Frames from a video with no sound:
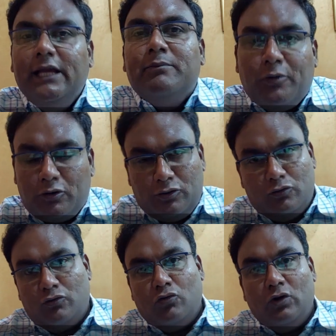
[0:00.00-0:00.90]

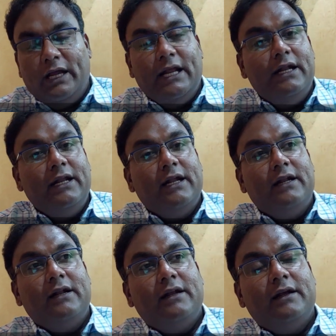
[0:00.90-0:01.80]
important role
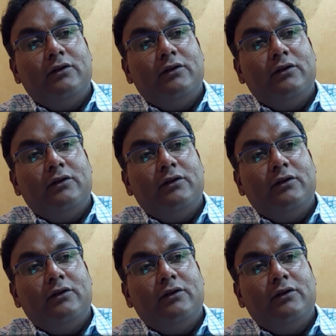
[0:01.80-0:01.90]
in